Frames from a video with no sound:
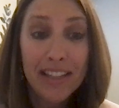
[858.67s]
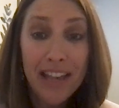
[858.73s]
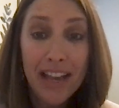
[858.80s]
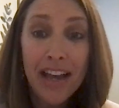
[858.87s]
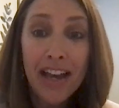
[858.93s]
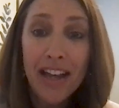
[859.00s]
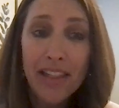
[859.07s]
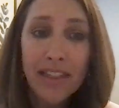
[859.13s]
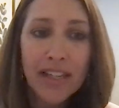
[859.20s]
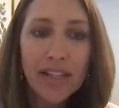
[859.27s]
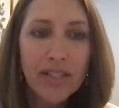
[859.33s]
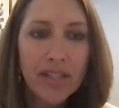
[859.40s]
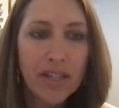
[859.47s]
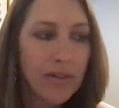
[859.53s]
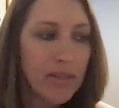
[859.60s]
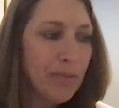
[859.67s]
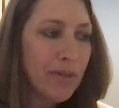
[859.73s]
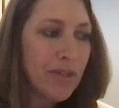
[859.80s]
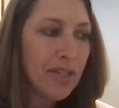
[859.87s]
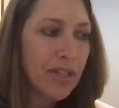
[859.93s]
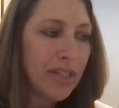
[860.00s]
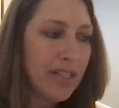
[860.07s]
Yeah, I think so,
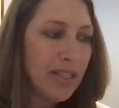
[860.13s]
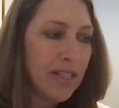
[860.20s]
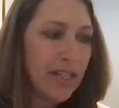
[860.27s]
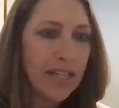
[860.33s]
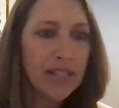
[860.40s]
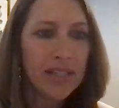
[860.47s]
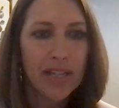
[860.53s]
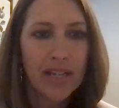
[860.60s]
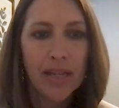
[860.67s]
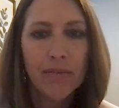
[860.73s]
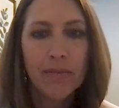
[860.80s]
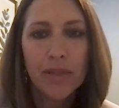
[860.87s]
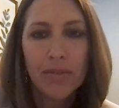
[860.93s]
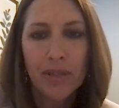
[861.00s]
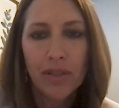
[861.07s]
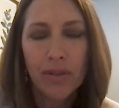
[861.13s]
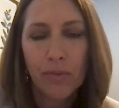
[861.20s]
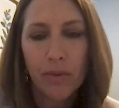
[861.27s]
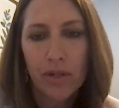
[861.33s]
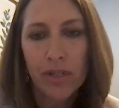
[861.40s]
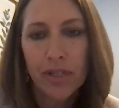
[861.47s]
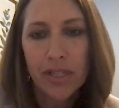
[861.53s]
especially in today's times. I mean, the
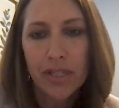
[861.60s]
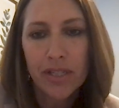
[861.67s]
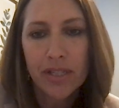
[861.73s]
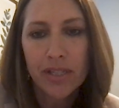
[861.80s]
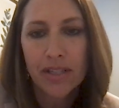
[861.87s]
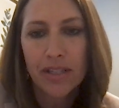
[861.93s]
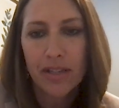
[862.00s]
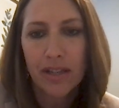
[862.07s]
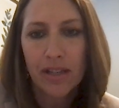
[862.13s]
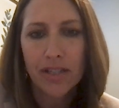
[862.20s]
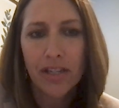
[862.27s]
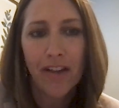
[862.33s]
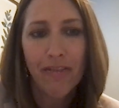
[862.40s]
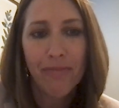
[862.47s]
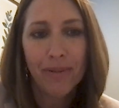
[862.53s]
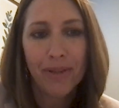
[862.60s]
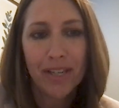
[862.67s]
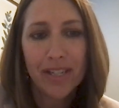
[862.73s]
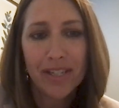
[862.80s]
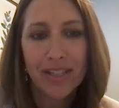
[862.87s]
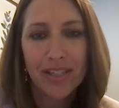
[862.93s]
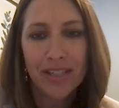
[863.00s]
world is a tough
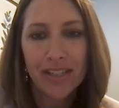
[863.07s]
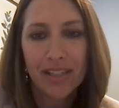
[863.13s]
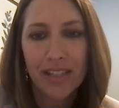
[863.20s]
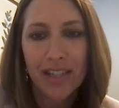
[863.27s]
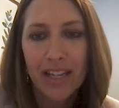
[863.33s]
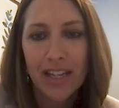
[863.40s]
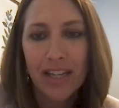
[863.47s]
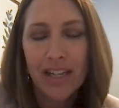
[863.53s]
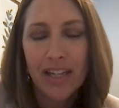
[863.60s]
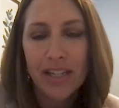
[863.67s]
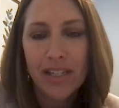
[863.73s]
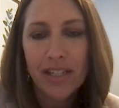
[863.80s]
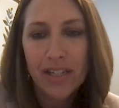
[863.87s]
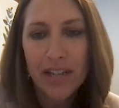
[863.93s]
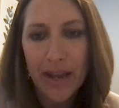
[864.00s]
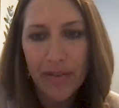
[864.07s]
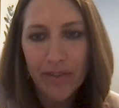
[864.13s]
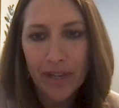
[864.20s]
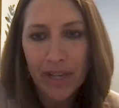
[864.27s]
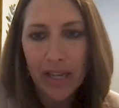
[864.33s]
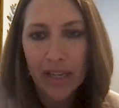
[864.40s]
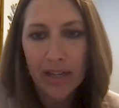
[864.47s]
place to
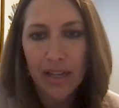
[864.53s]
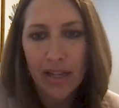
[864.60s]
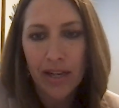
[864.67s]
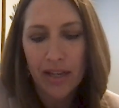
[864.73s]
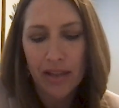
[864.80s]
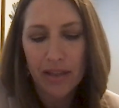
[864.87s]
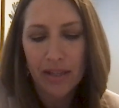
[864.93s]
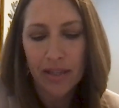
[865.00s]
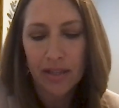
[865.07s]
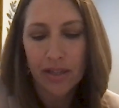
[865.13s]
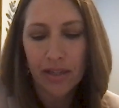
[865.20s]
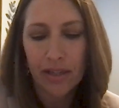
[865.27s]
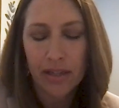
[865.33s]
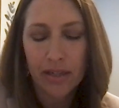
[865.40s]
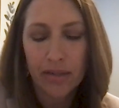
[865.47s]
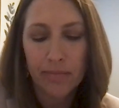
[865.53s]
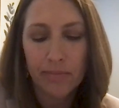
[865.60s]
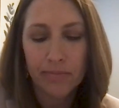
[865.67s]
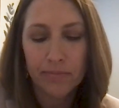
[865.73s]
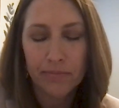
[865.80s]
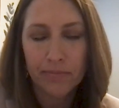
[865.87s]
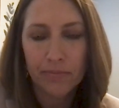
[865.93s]
navigate, and I think
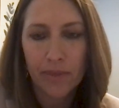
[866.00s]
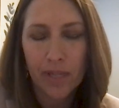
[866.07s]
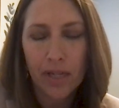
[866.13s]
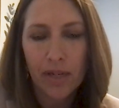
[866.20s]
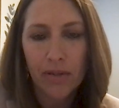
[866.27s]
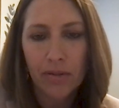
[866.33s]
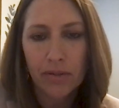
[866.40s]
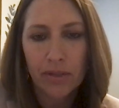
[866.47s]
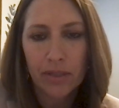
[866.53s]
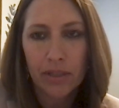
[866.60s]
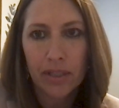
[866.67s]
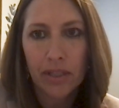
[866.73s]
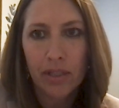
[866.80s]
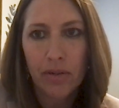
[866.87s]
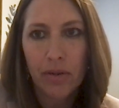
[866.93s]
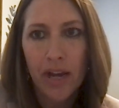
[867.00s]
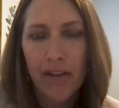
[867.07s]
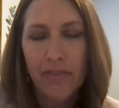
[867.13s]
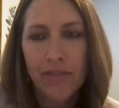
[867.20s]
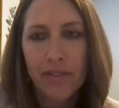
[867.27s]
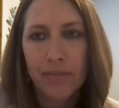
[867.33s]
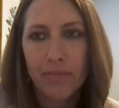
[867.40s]
you
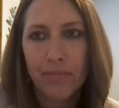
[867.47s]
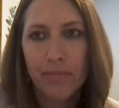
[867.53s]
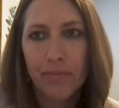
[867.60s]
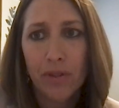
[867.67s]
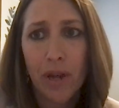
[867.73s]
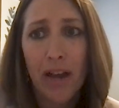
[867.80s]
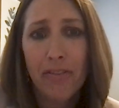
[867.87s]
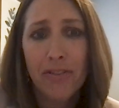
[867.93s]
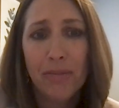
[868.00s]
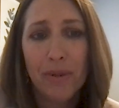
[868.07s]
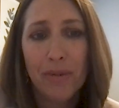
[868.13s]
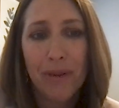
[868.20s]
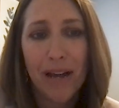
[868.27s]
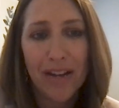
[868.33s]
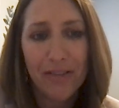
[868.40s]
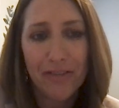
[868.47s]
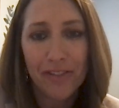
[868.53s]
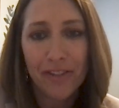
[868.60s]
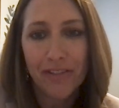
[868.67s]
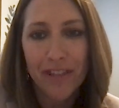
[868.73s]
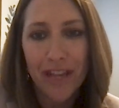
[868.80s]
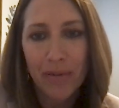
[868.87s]
have to be
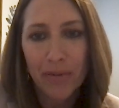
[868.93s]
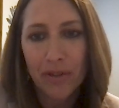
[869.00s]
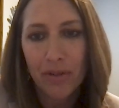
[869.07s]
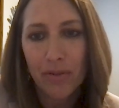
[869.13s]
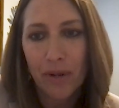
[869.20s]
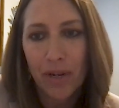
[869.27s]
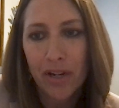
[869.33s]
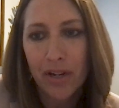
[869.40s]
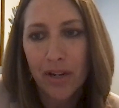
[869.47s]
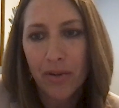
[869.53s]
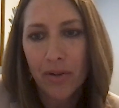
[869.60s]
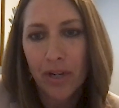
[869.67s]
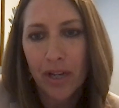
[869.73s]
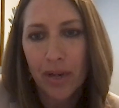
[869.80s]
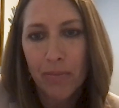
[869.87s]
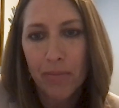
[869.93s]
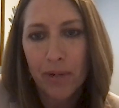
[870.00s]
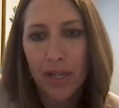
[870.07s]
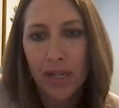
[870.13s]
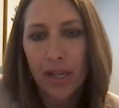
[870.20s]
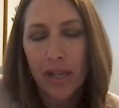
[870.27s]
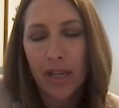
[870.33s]
mindful of that when you run and own a
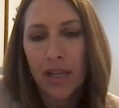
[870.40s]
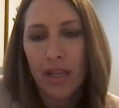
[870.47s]
company.